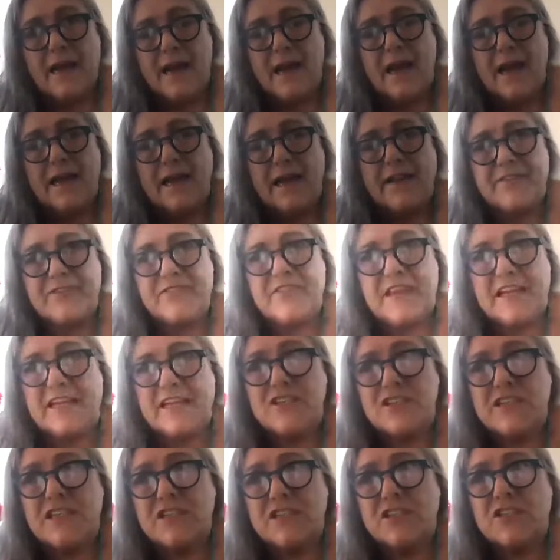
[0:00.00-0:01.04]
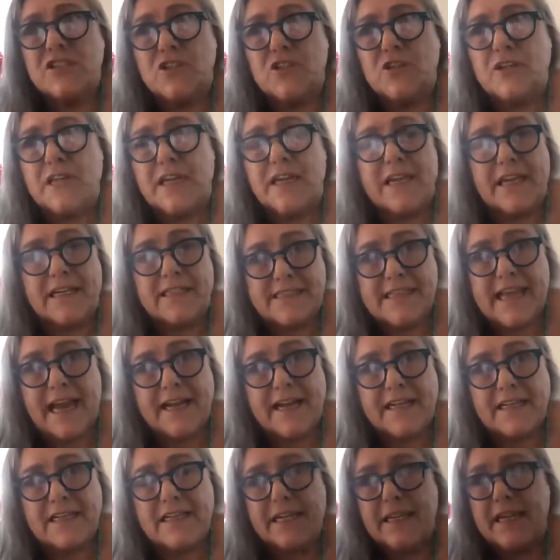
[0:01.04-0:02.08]
And I think she's looking
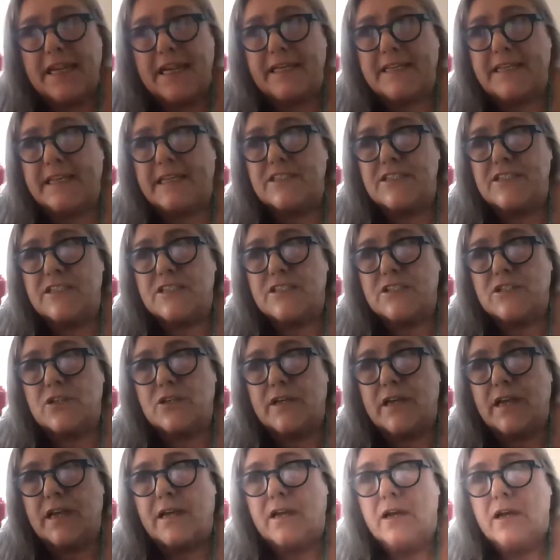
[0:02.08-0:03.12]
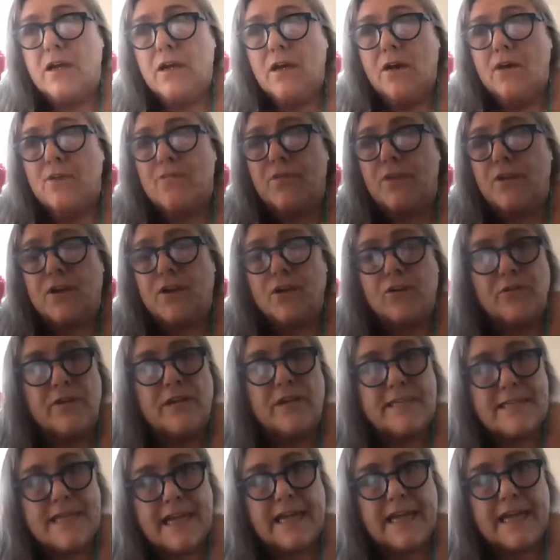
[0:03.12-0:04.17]
exactly, and I think she's looking for you to
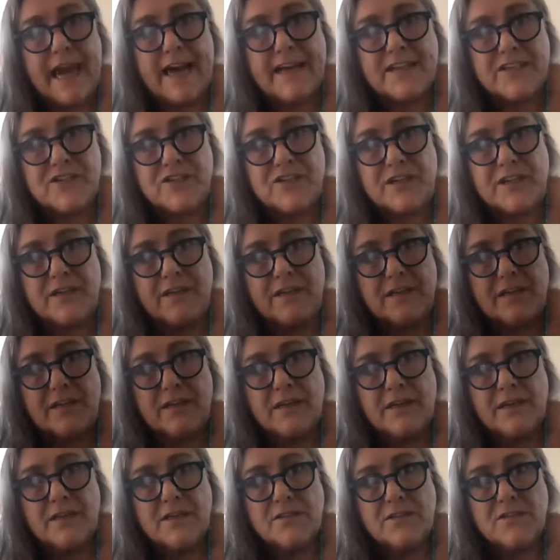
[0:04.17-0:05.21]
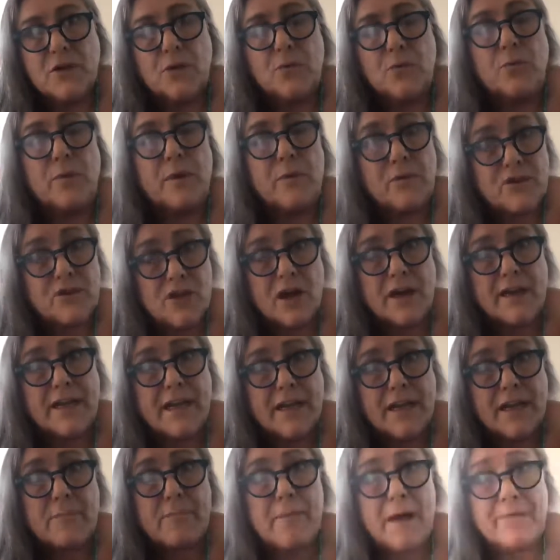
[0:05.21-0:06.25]
take action. So we were
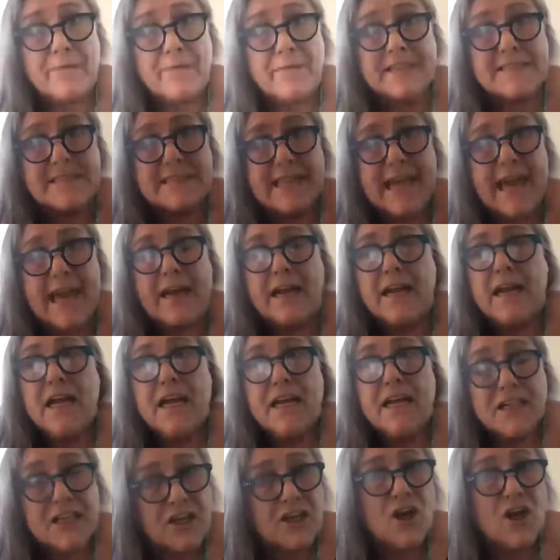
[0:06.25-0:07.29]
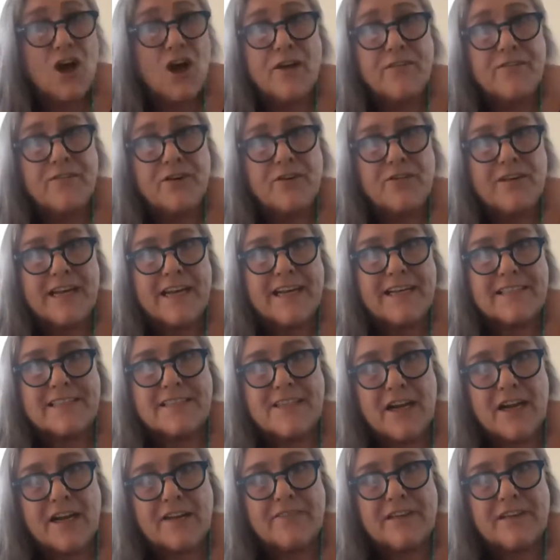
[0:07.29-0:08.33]
talking about this cat, get off your knees,
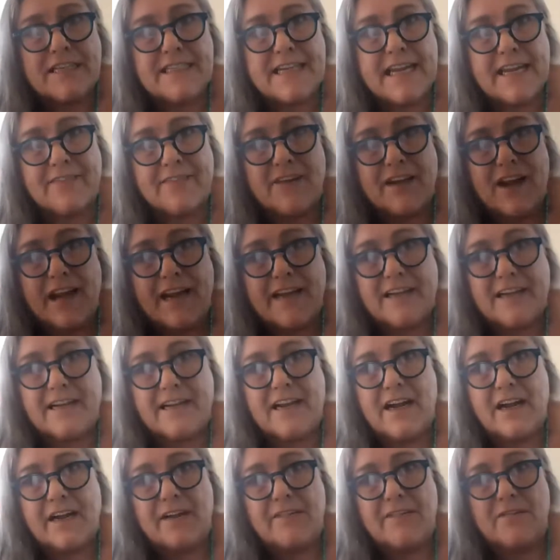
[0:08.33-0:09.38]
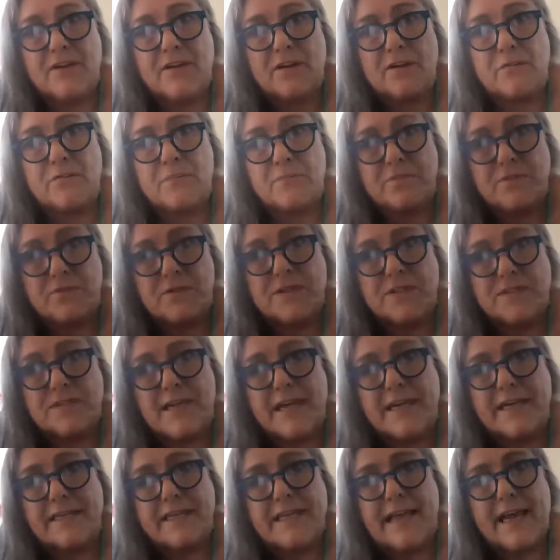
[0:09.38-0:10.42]
kind of a David Icke kind of she's
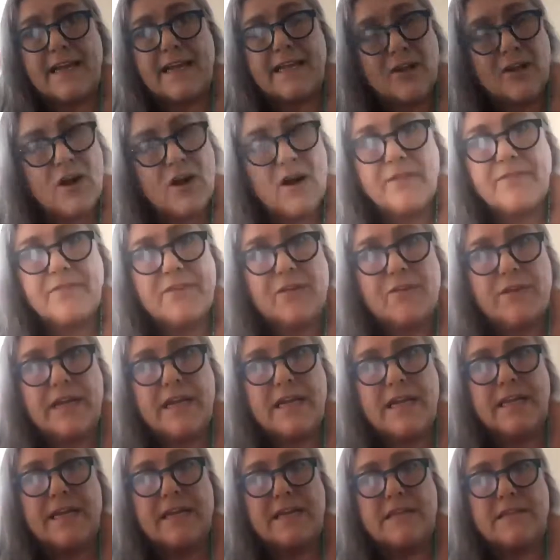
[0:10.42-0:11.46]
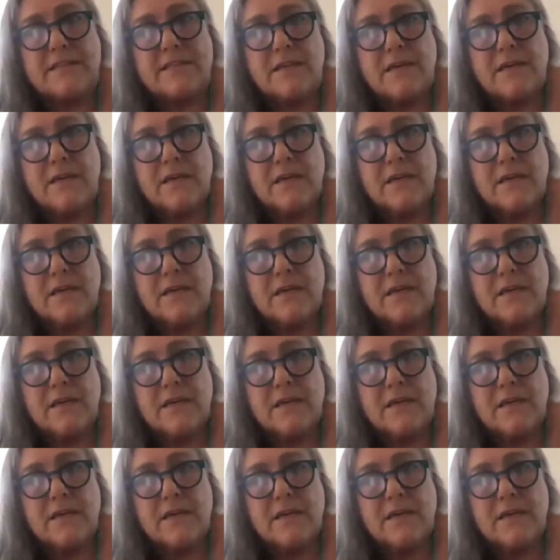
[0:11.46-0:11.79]
like that. Get off your knees.